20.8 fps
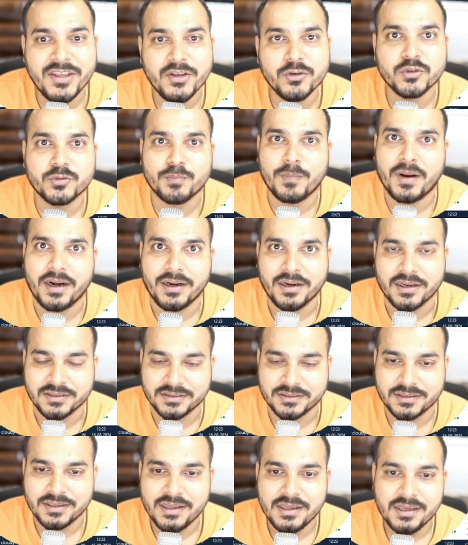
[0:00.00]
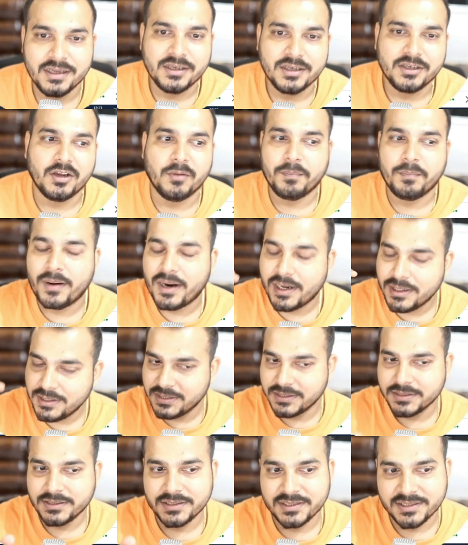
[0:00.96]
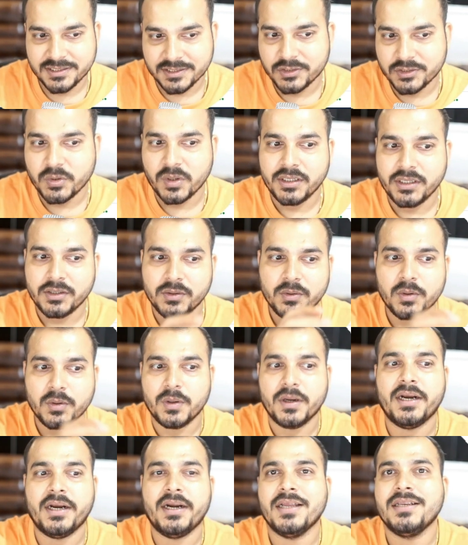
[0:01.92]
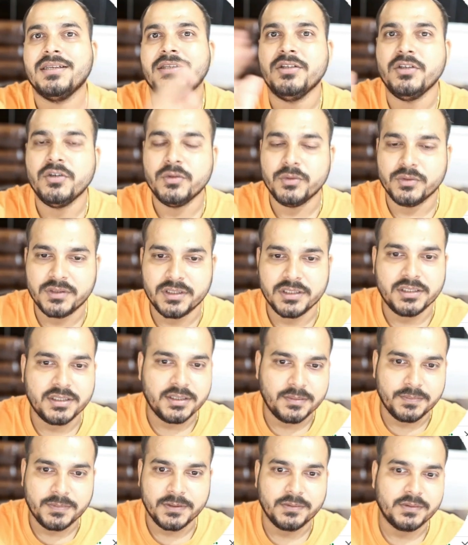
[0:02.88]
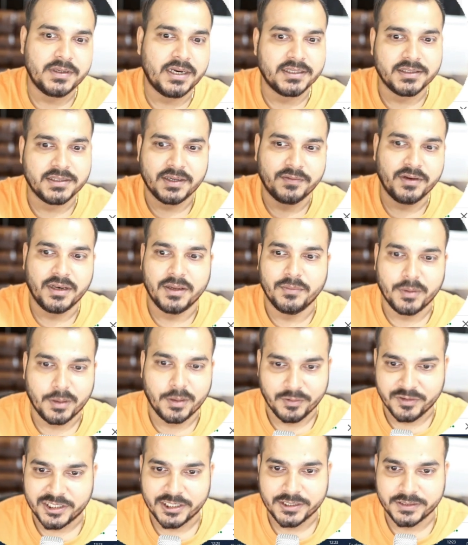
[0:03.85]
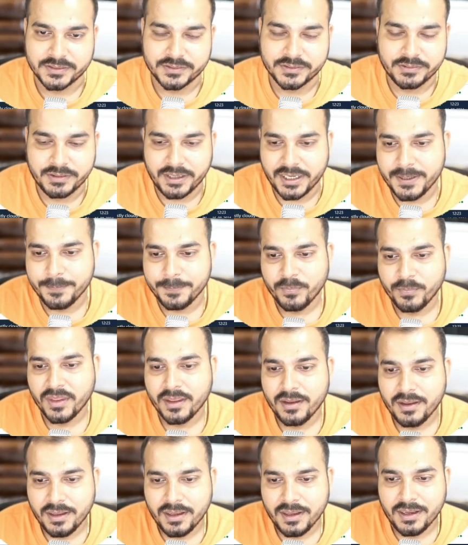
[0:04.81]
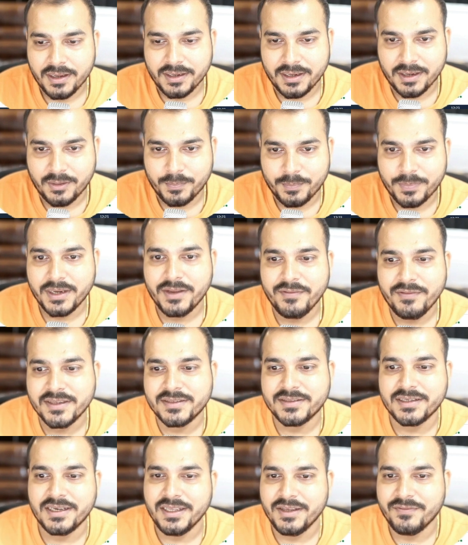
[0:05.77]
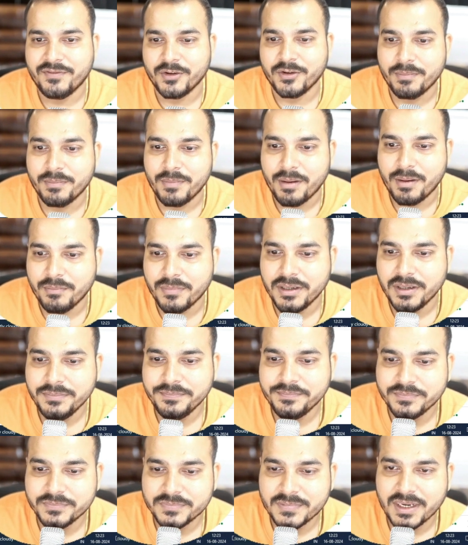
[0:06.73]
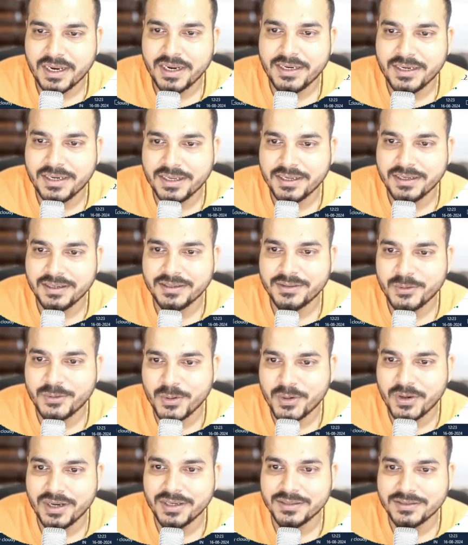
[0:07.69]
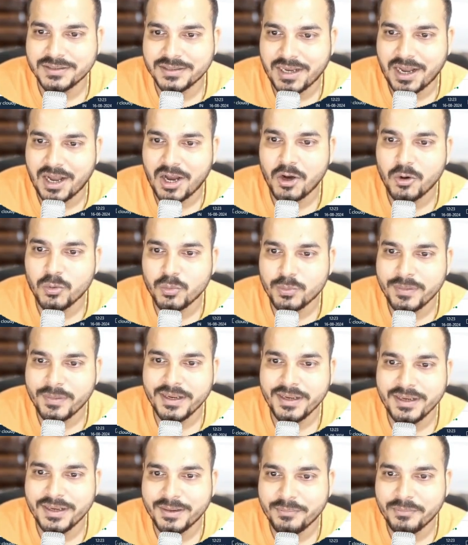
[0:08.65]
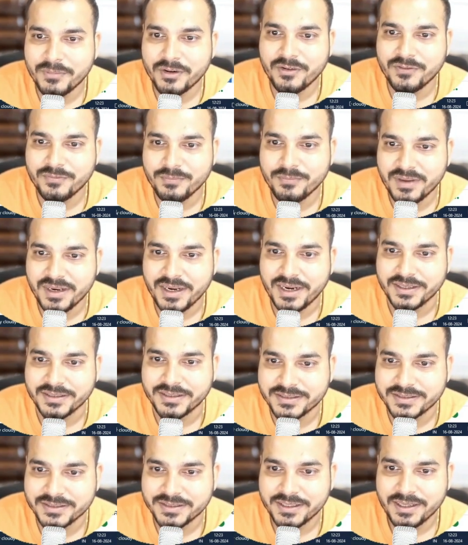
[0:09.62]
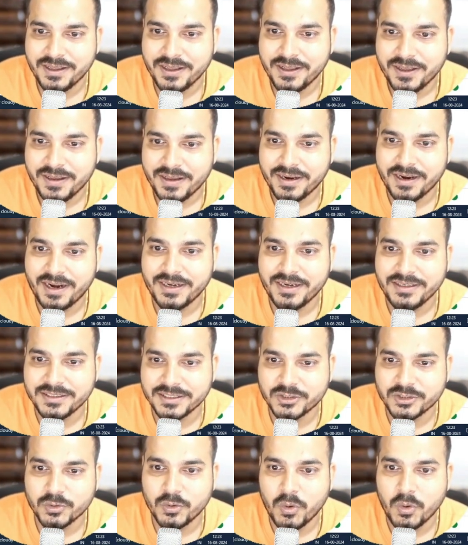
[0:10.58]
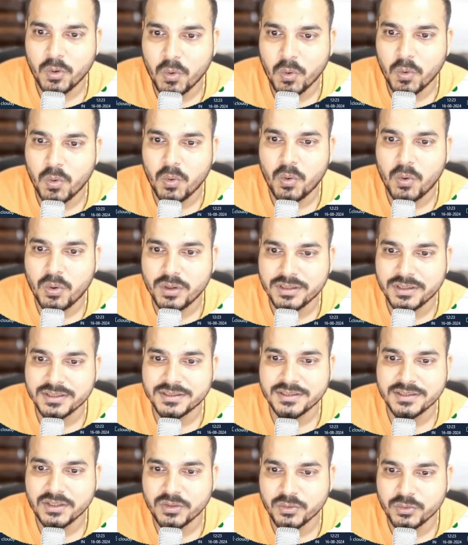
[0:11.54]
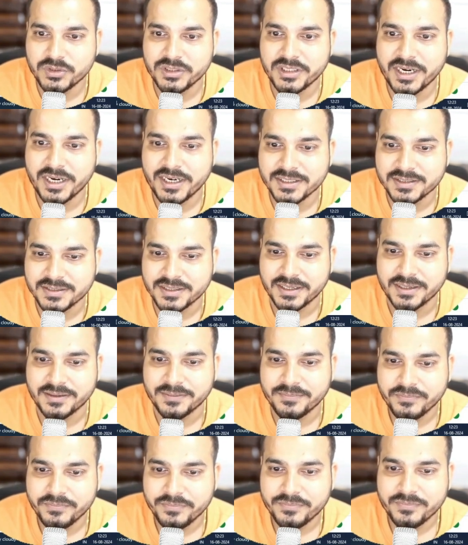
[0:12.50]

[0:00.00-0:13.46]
we use pandas, now pandas is just going to go ahead and use the GPU that is available with us, right? Now, previously, if you remember, it took us how many number of minutes, right, just to load this huge data set.